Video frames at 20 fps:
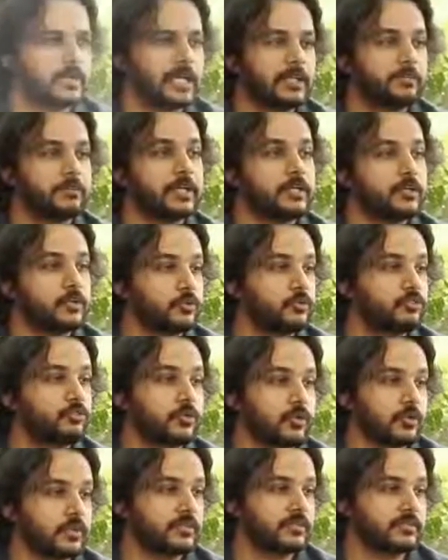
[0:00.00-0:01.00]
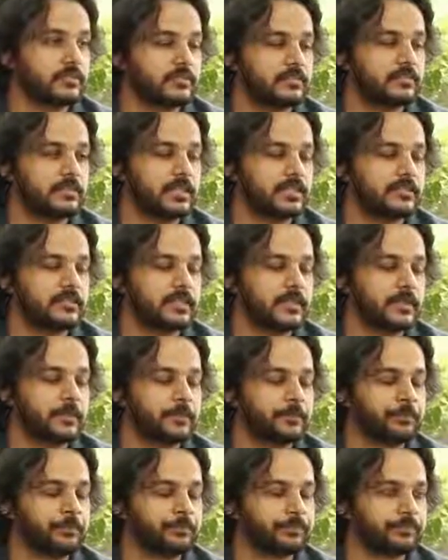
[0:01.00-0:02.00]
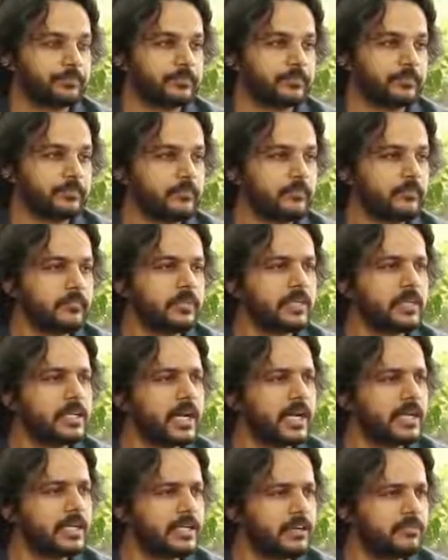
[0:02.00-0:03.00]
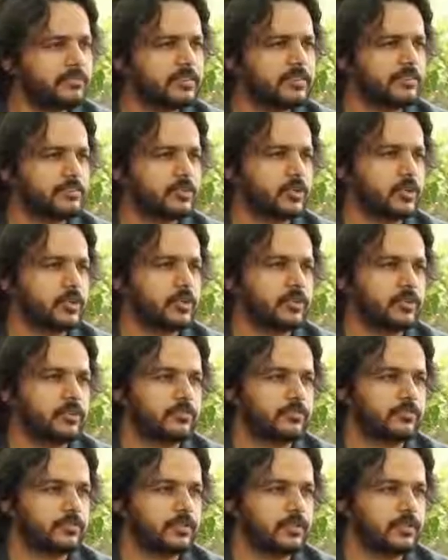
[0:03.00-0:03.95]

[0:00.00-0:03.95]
I'll pick two stories. Let's say I love the story of